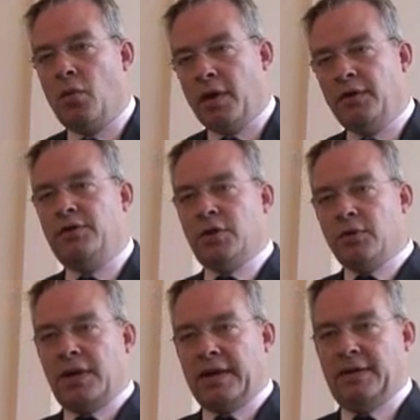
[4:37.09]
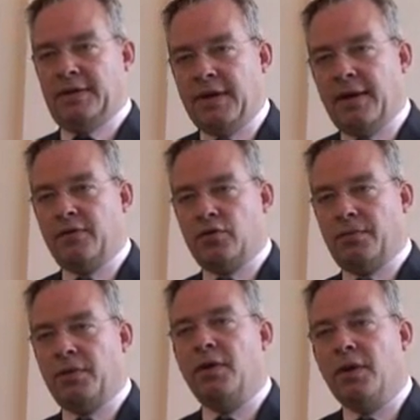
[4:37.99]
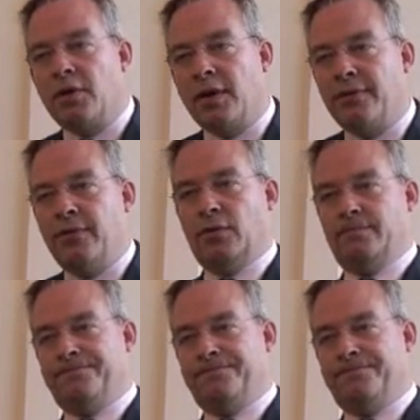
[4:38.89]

when you do get into that job that you're looking for.